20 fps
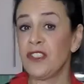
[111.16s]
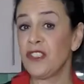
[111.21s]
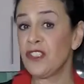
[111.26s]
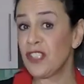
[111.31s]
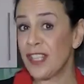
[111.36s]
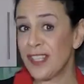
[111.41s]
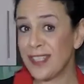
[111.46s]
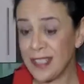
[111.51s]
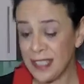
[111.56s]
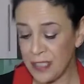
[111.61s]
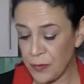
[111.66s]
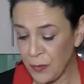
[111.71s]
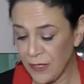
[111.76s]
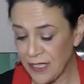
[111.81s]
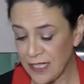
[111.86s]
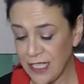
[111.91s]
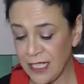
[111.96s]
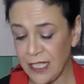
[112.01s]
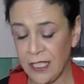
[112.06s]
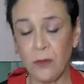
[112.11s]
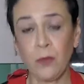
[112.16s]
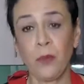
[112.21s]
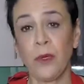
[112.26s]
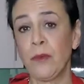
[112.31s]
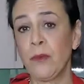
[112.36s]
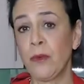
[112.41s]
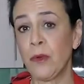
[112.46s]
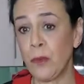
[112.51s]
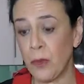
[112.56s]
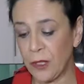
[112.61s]
So just as we did
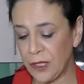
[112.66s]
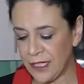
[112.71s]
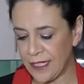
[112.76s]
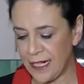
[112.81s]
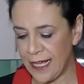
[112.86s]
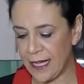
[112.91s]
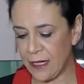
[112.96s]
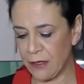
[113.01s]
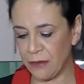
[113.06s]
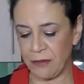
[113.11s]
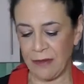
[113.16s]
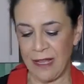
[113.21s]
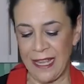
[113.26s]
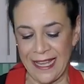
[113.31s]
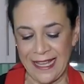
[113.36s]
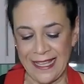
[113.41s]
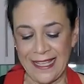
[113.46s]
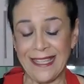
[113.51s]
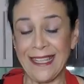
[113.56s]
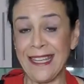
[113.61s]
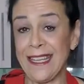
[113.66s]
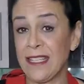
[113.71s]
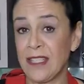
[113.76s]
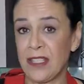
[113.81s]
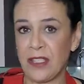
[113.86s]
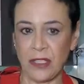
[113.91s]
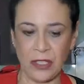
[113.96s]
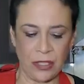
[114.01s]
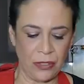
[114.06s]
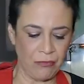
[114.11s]
when we wanted our
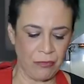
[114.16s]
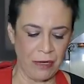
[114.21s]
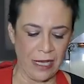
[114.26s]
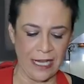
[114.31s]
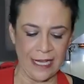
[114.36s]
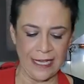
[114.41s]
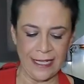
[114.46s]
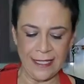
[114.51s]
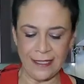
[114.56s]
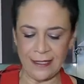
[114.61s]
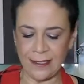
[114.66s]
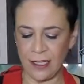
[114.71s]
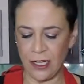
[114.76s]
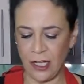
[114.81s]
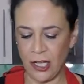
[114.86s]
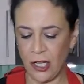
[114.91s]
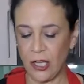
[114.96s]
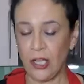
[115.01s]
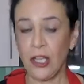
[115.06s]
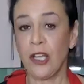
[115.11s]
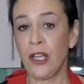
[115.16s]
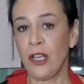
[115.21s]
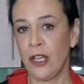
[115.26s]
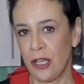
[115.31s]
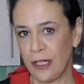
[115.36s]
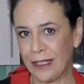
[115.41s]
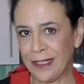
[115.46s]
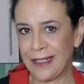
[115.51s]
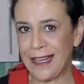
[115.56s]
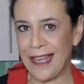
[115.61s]
yeast to rise,
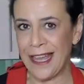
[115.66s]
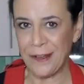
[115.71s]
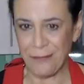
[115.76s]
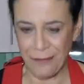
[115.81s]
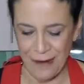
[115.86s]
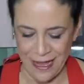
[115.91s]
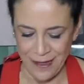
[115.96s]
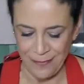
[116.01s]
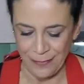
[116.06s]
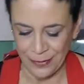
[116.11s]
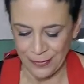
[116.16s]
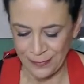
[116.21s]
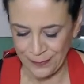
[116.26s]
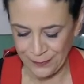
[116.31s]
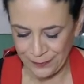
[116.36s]
Glad wrap,